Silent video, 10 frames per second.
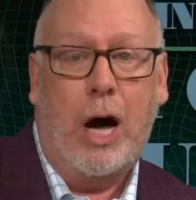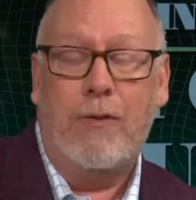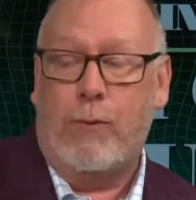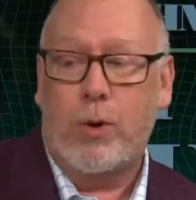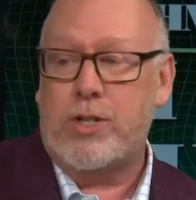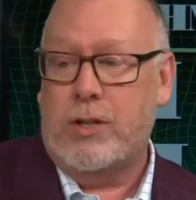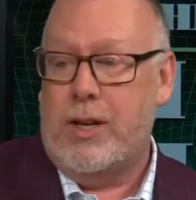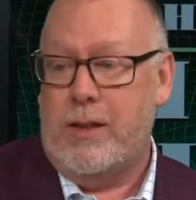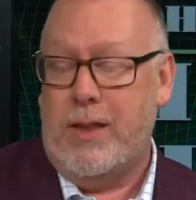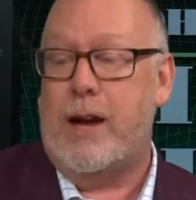
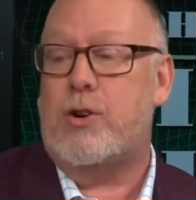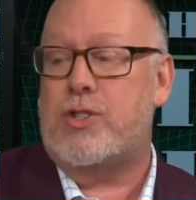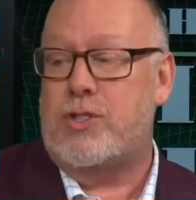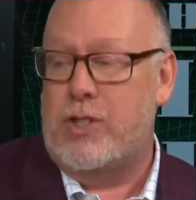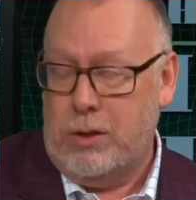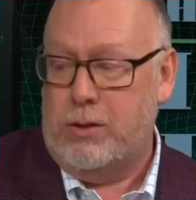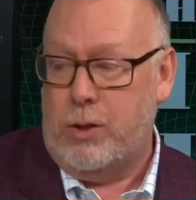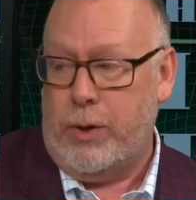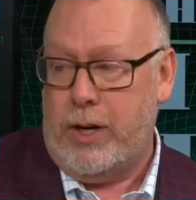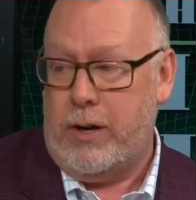Unfortunately, they are still
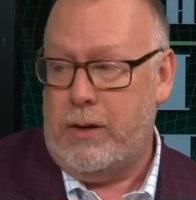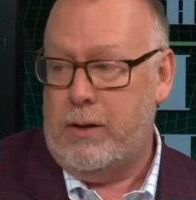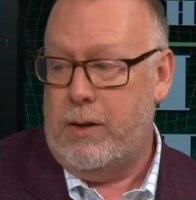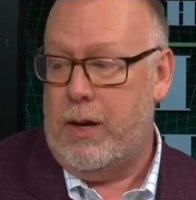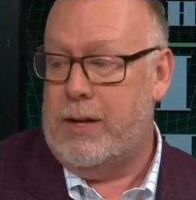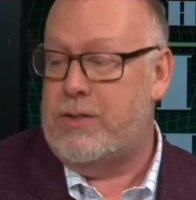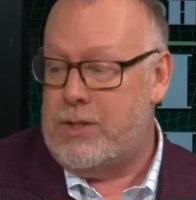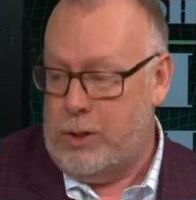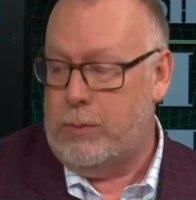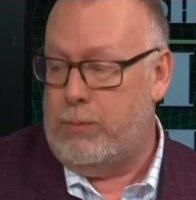doing it and
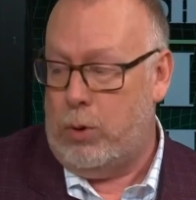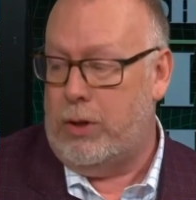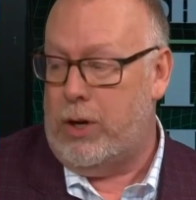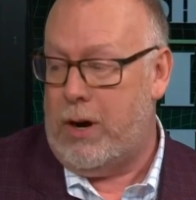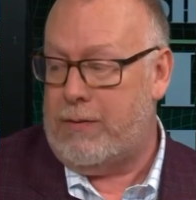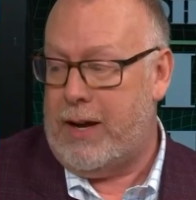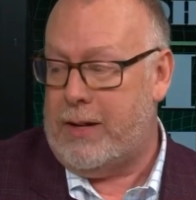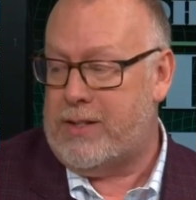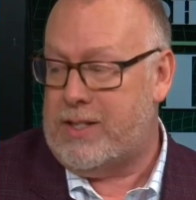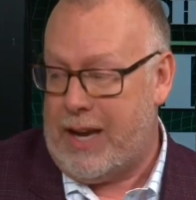still pulling off
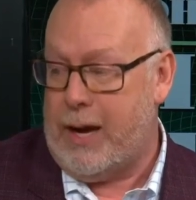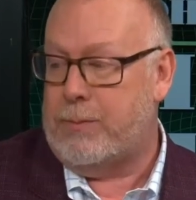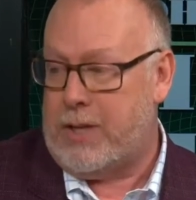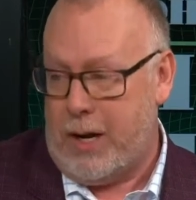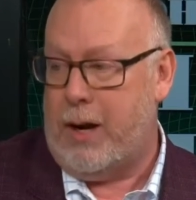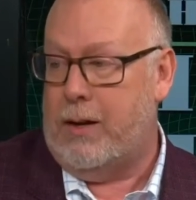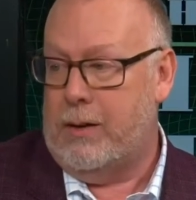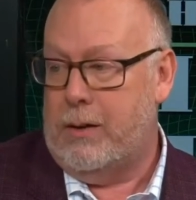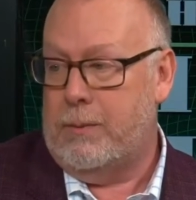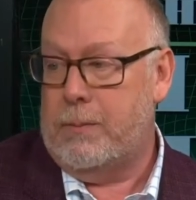that scam today.
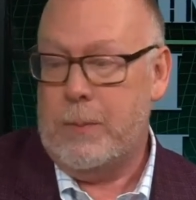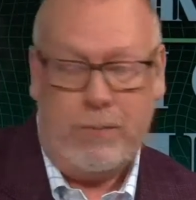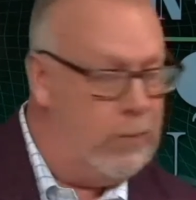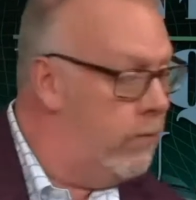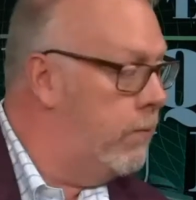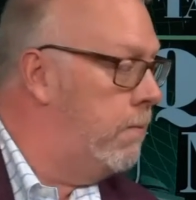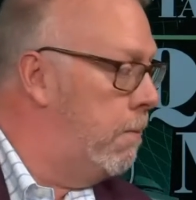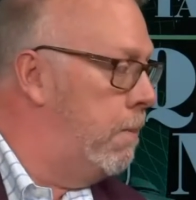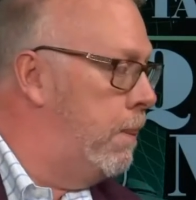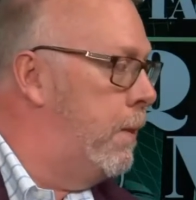Wow. Chris,
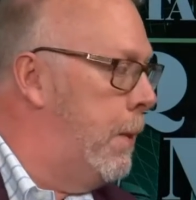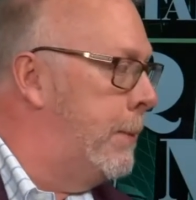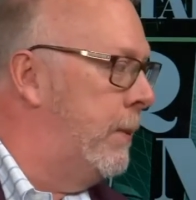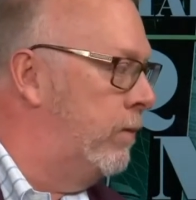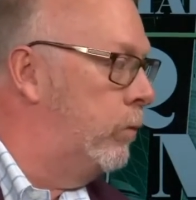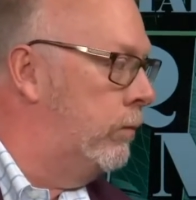pardon my ignorance on